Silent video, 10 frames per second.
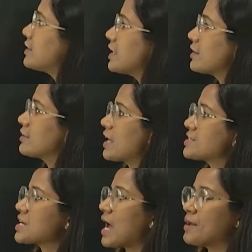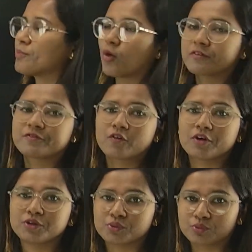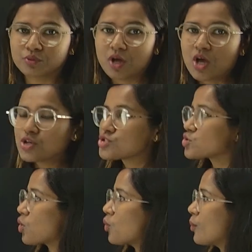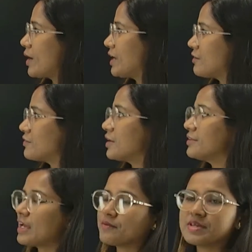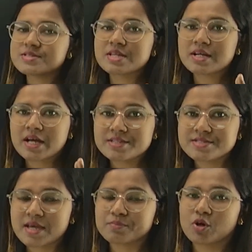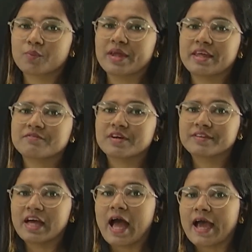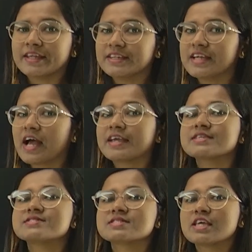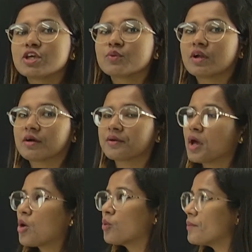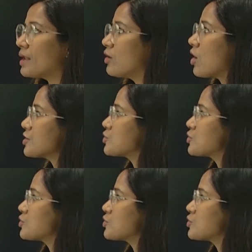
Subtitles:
thing that I bought for you. So whenever there is the concept or whenever the idea is singular, we will not